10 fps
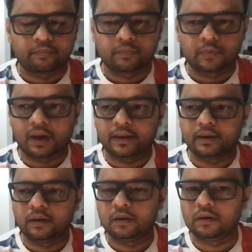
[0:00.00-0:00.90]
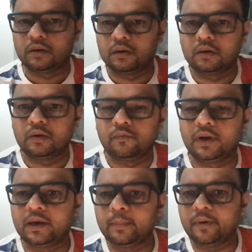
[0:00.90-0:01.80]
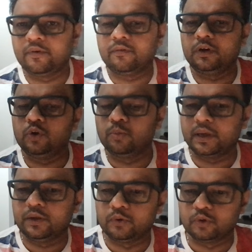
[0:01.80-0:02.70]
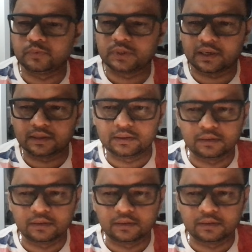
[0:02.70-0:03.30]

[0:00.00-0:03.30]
Hi, welcome everyone to my YouTube channel.